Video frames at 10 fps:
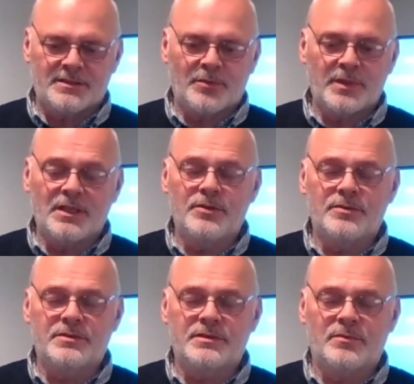so we
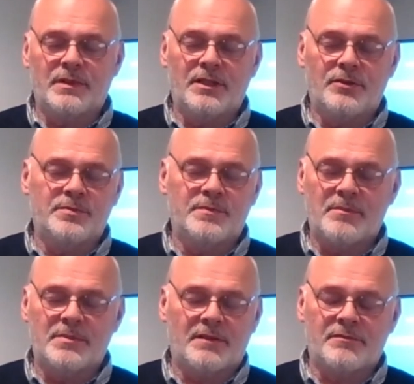lose we lose
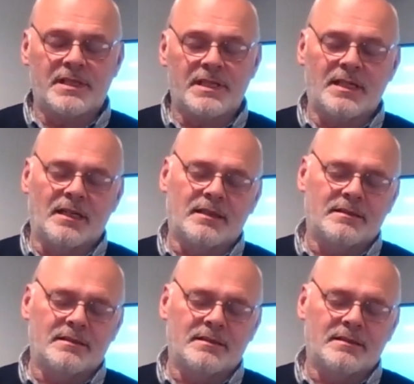members every year